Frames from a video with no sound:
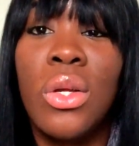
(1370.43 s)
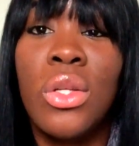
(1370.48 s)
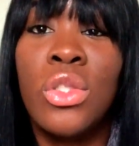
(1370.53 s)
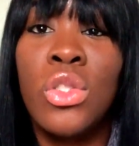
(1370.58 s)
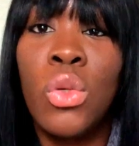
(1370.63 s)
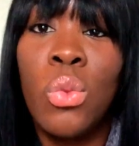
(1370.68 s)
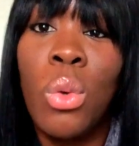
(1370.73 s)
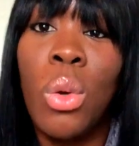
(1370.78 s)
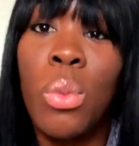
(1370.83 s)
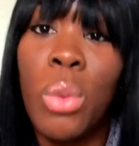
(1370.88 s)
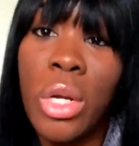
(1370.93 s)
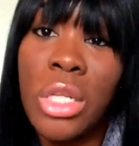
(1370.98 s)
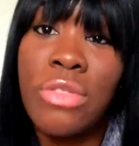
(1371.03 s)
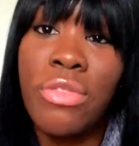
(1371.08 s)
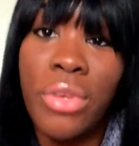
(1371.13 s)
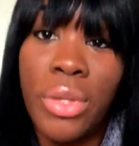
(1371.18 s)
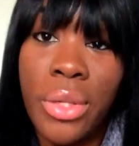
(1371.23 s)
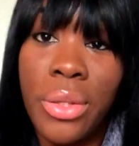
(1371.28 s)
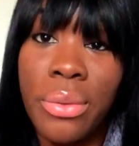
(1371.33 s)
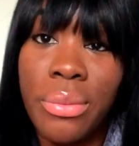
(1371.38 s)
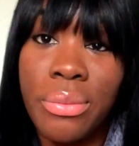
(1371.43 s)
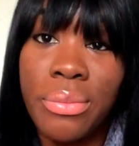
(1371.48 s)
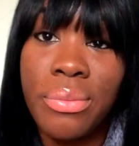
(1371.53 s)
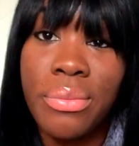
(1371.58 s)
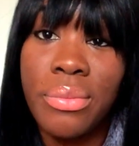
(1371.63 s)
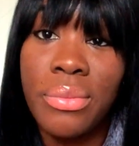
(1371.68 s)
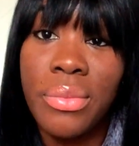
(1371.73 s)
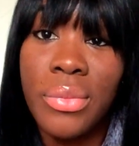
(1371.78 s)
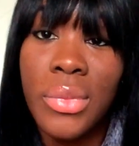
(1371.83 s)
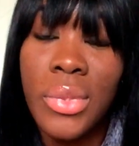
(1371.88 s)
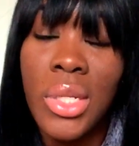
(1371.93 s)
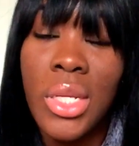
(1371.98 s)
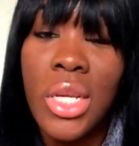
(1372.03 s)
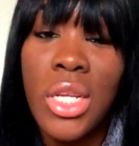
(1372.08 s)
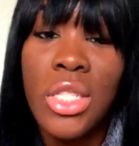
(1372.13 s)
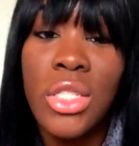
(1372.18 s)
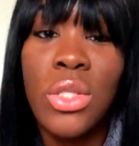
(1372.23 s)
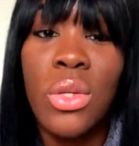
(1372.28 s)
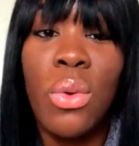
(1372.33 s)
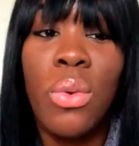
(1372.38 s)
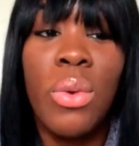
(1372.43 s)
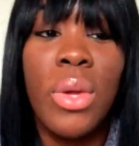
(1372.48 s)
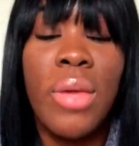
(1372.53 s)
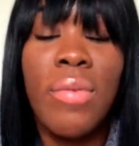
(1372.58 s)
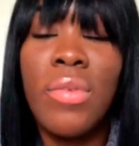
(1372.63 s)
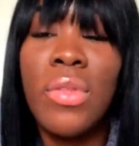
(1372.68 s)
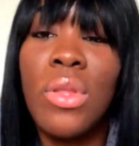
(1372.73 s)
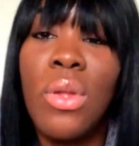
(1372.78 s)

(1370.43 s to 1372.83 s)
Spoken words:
do what works for you. So even